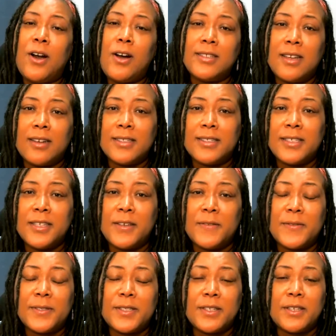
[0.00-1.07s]
and talk and see if
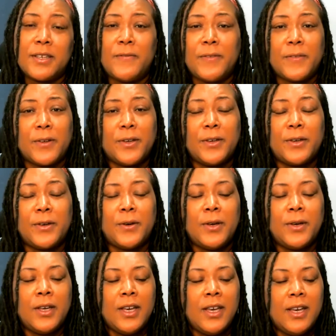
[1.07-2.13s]
it's a good fit for you.
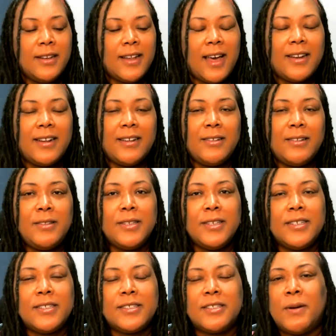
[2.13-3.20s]
Not only
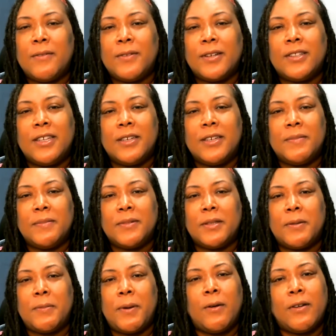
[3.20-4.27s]
is it about reclaiming the
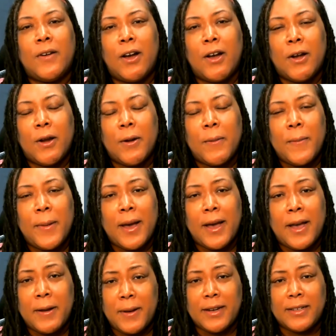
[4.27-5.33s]
power of our
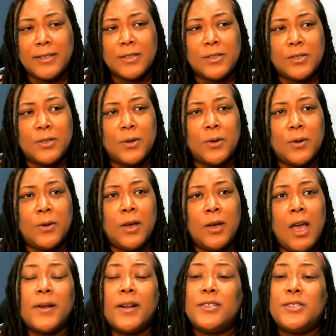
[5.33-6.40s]
mind, body, and soul,
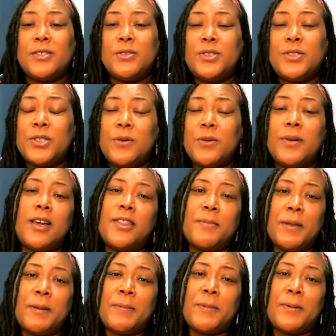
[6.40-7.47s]
but also showing other
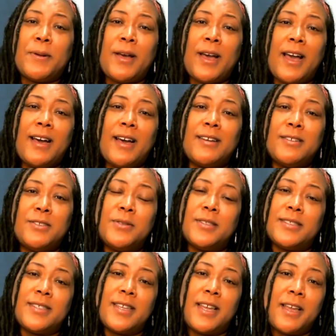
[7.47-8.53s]
people how to do
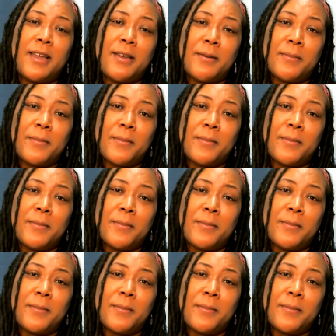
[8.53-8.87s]
the same.